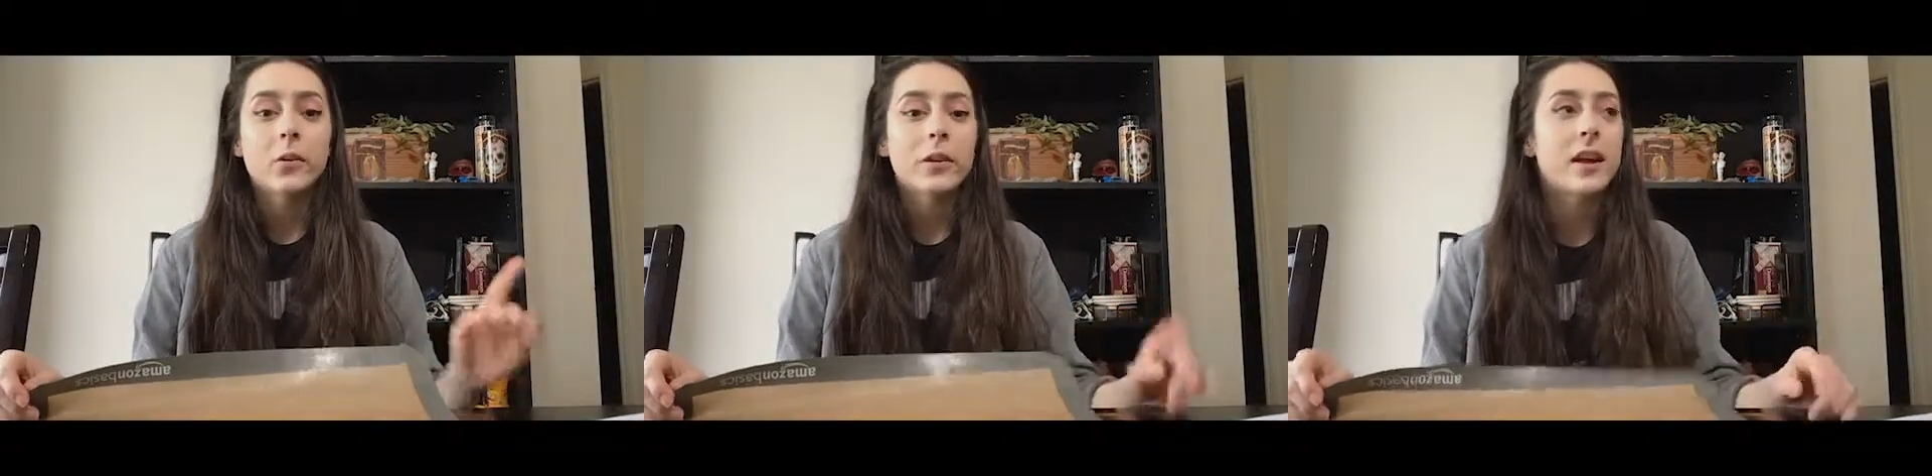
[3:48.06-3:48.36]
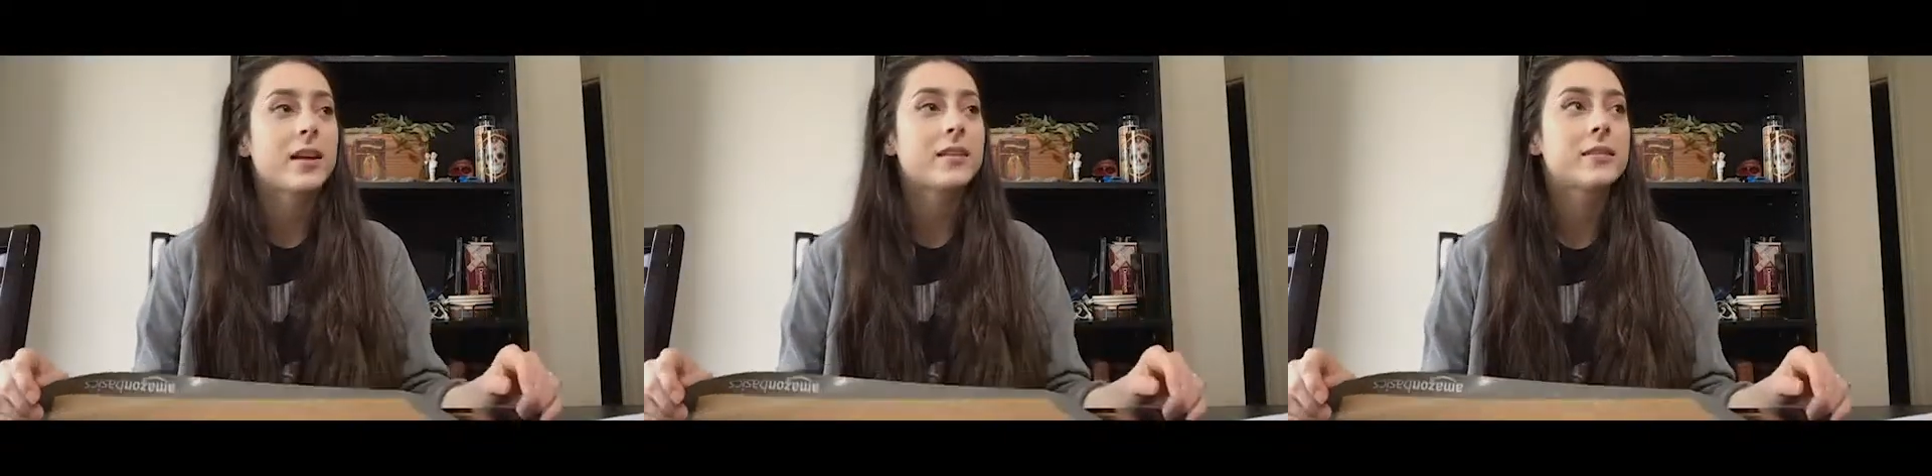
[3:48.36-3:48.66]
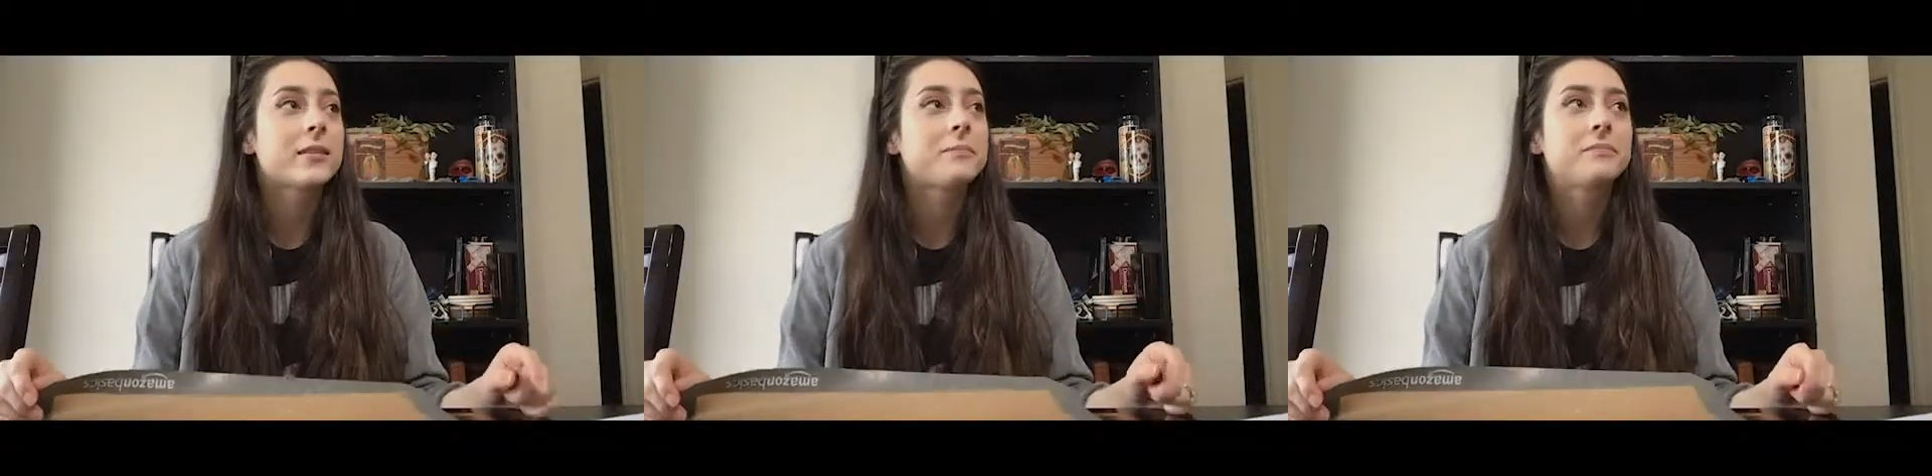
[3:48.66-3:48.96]

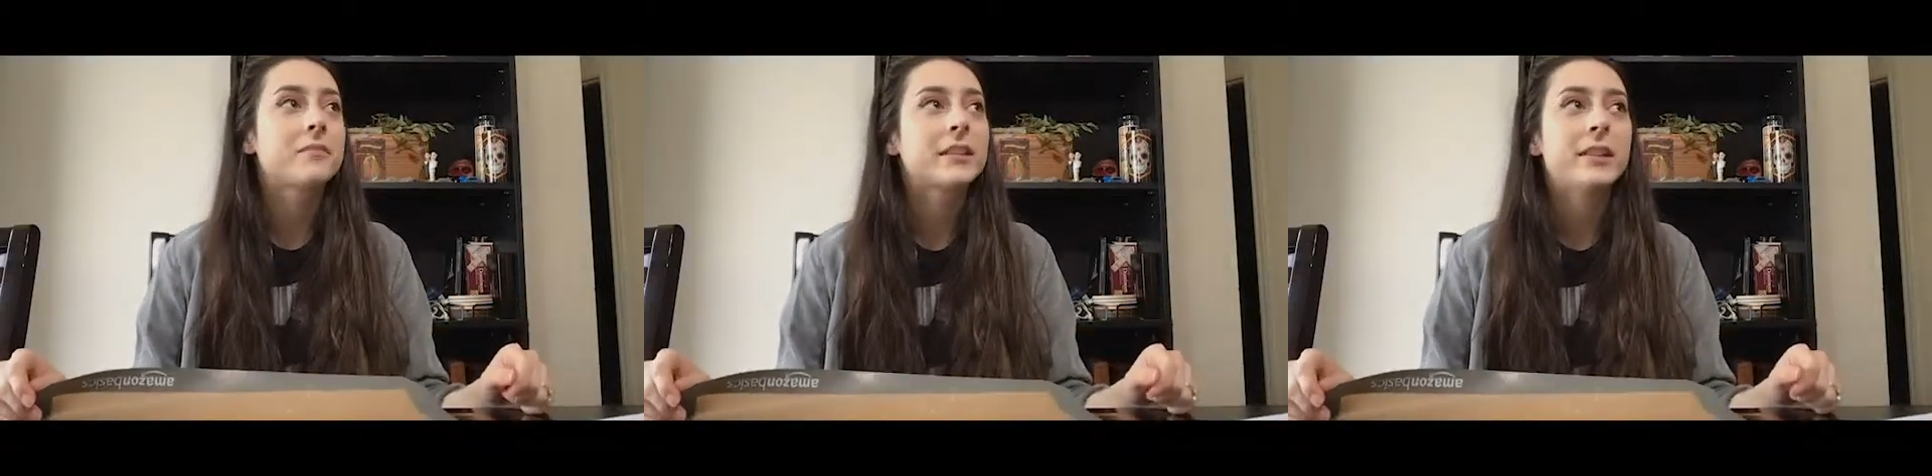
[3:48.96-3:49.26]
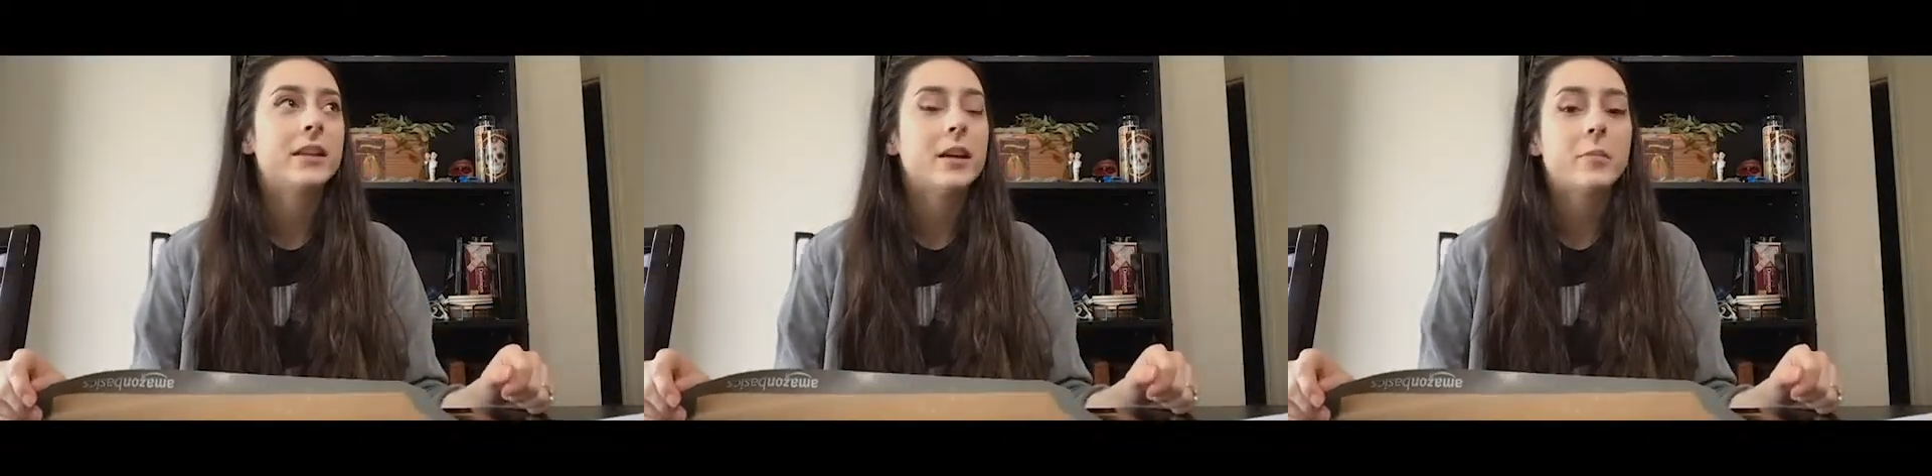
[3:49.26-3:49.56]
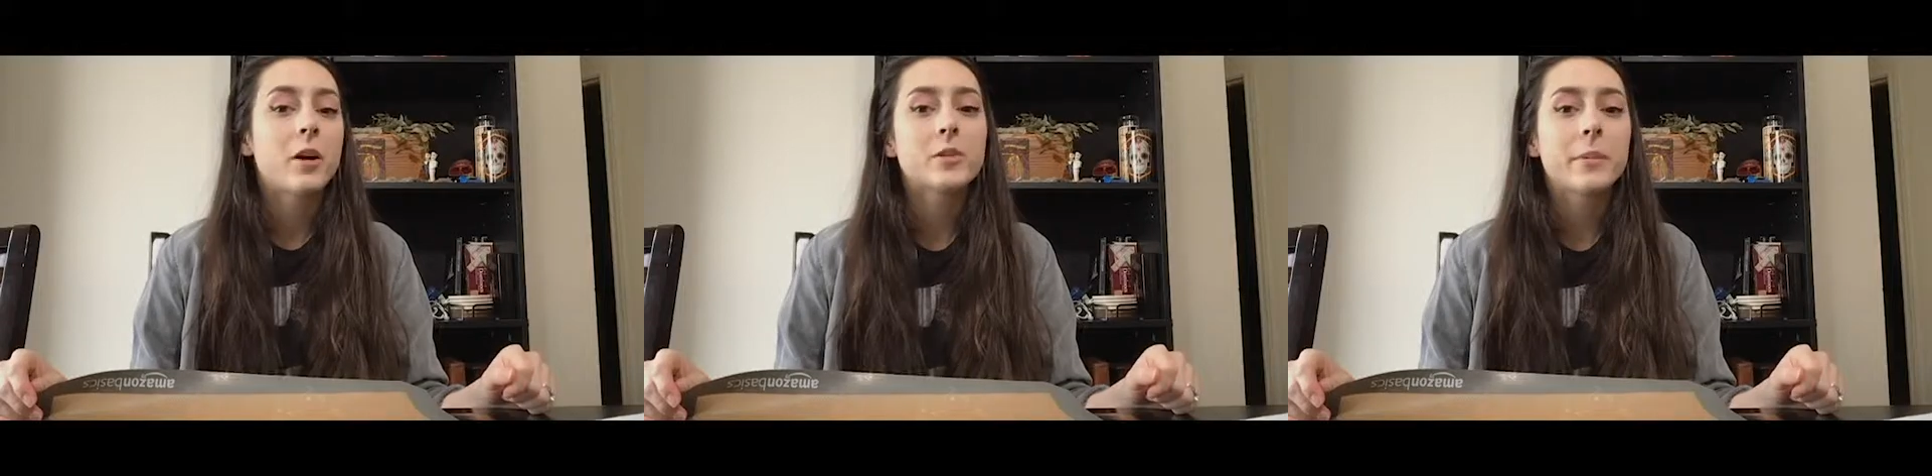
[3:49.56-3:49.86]
And
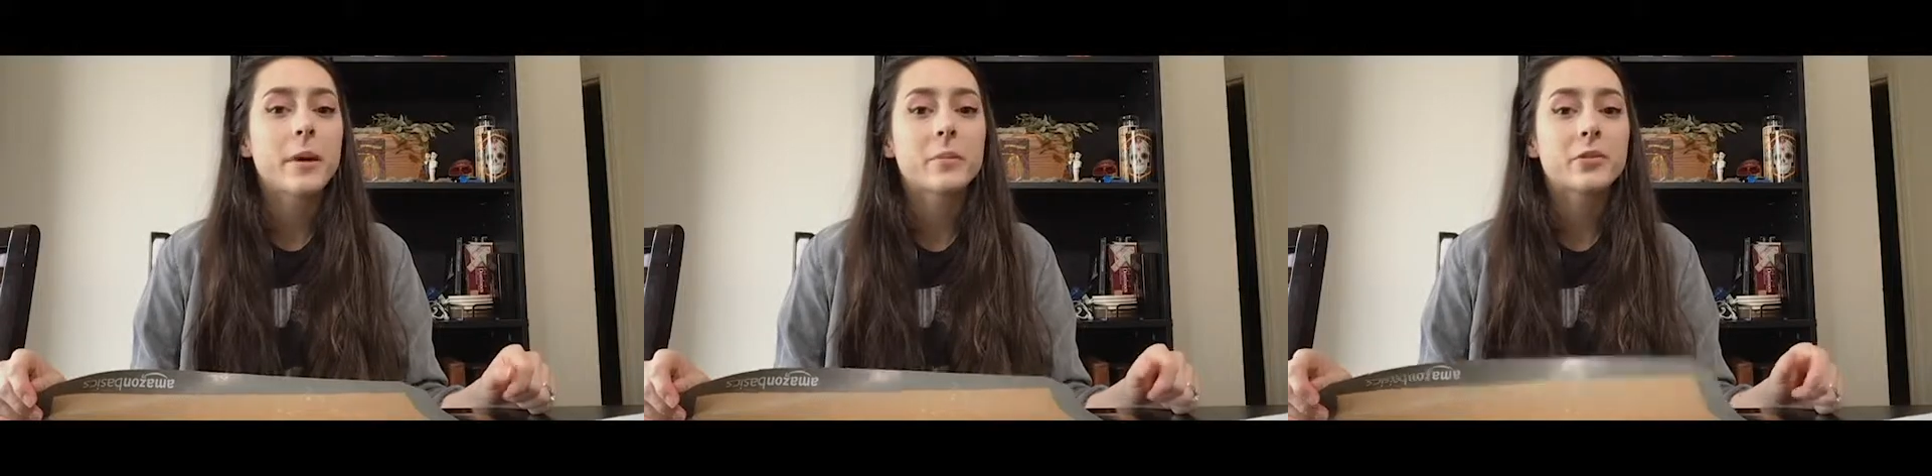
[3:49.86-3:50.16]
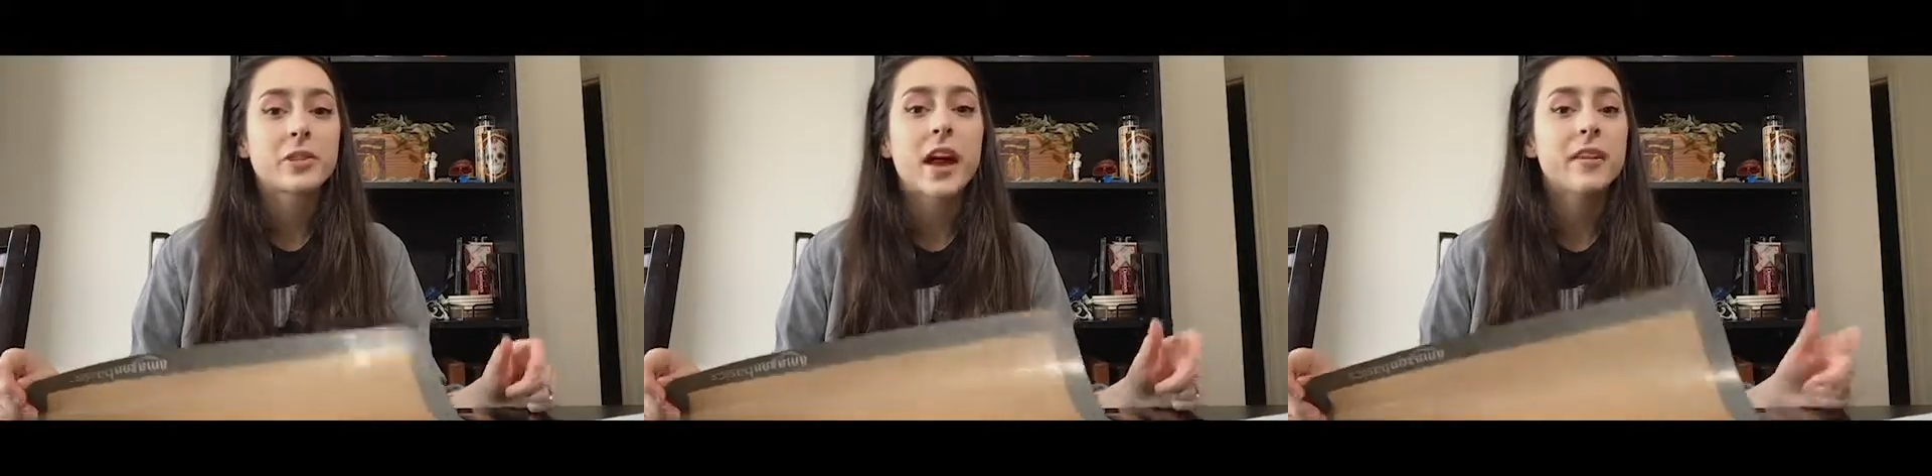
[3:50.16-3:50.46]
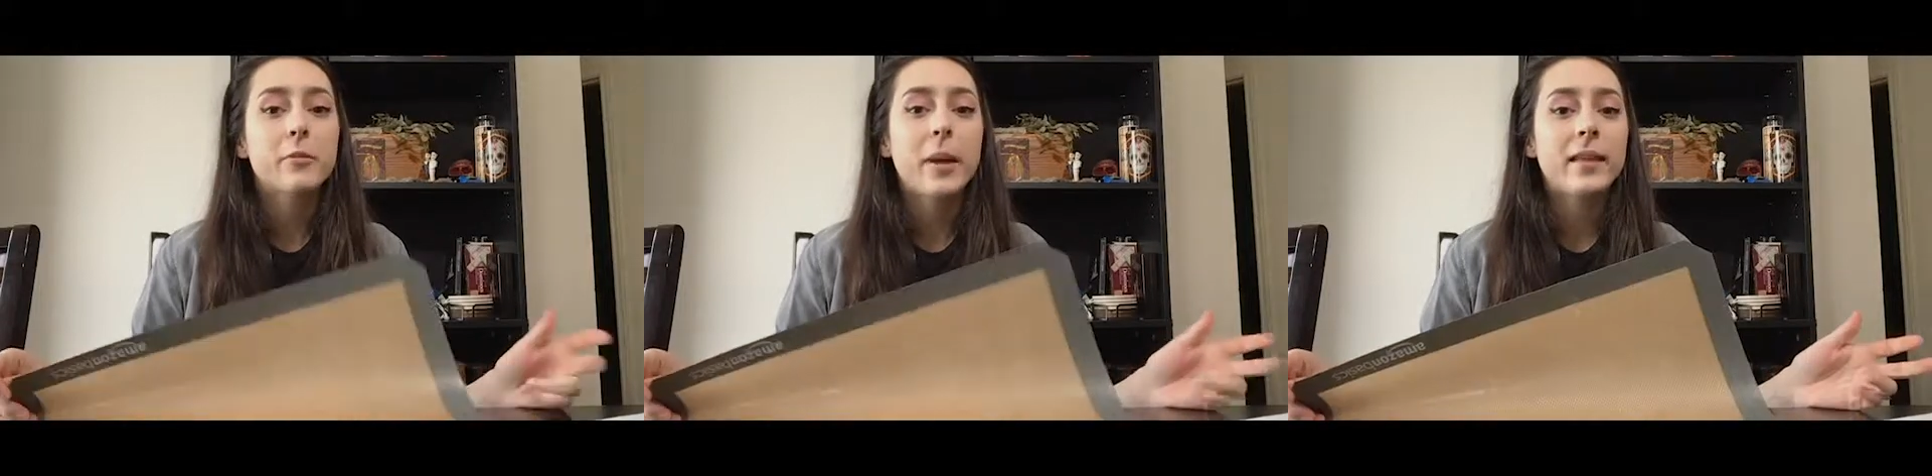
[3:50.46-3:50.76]
parchment paper is just kind
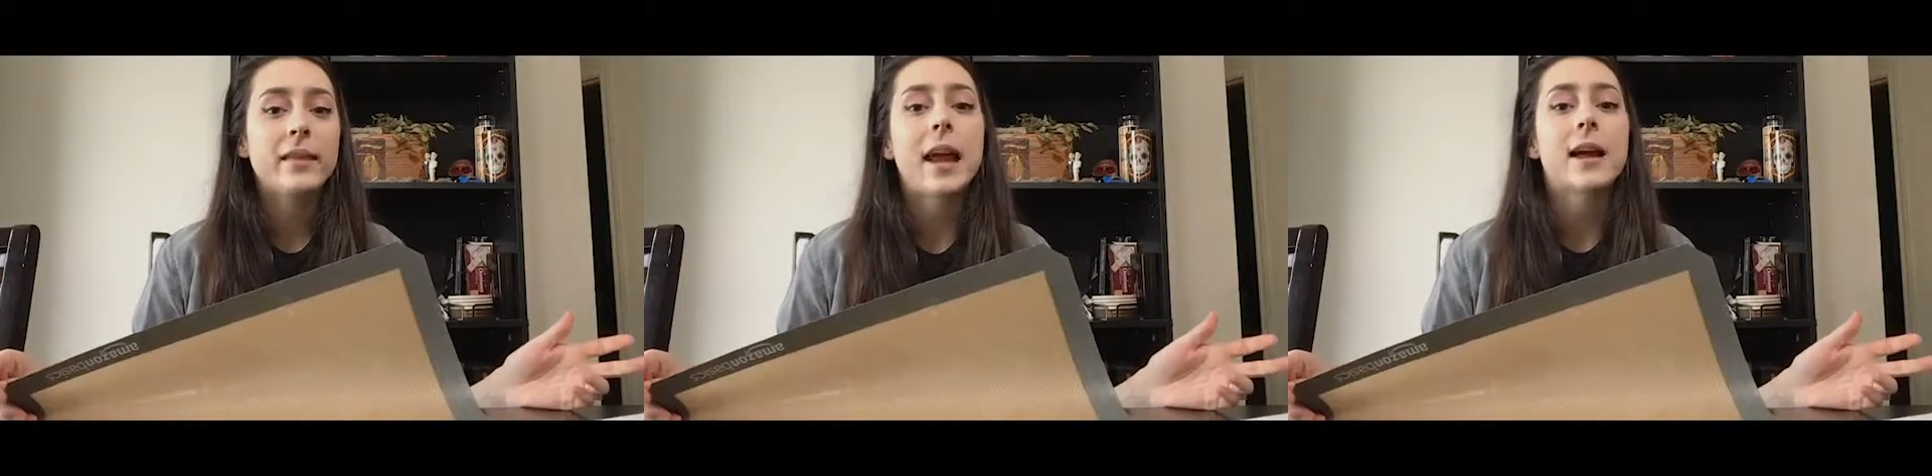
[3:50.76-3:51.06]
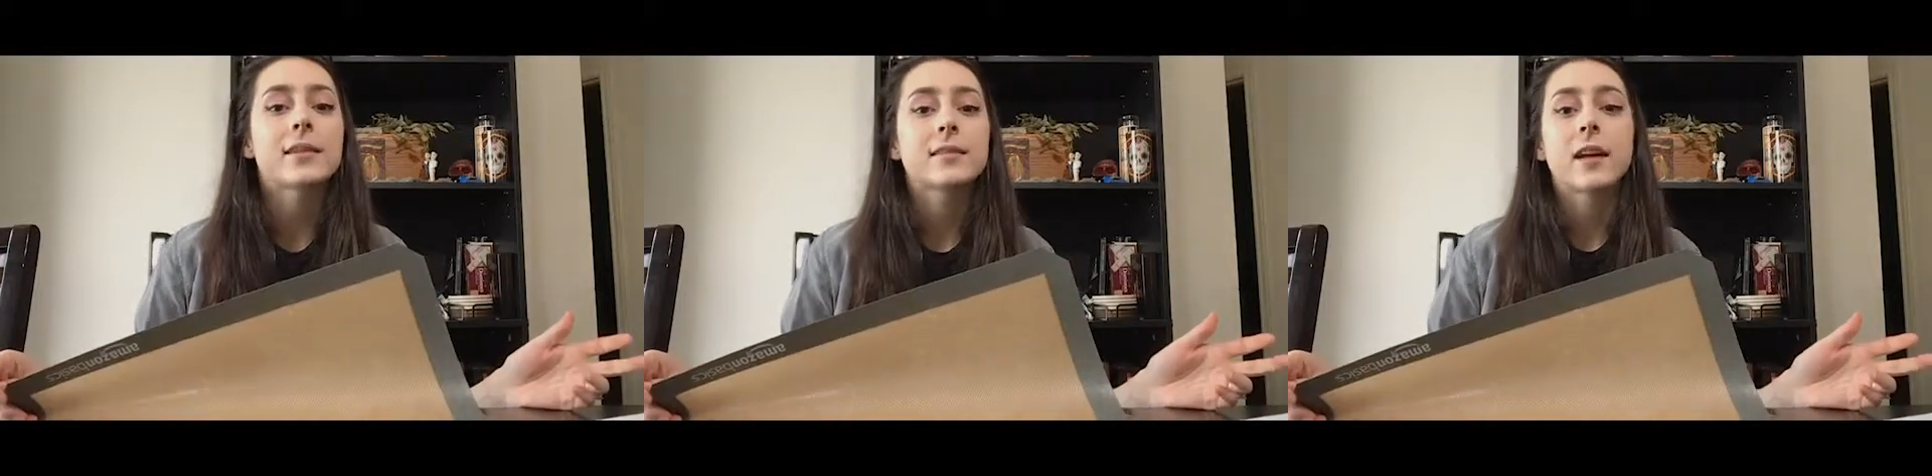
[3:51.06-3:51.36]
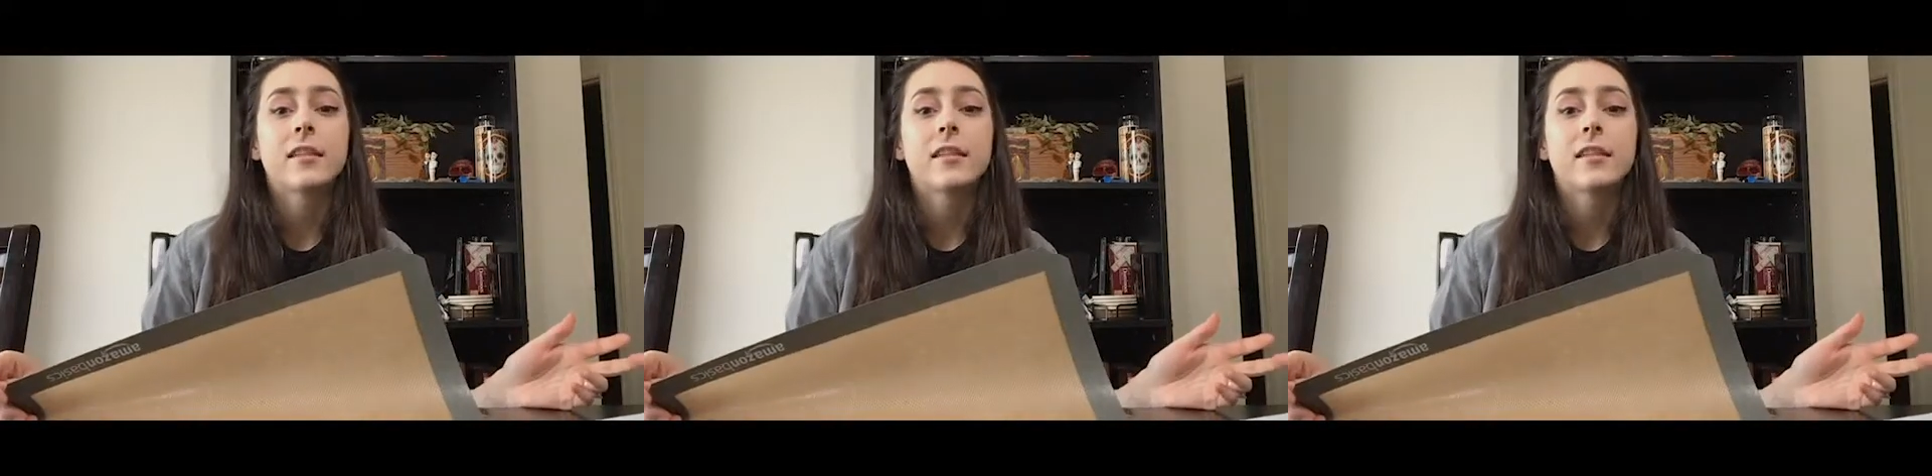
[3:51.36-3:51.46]
of a pain in the ass.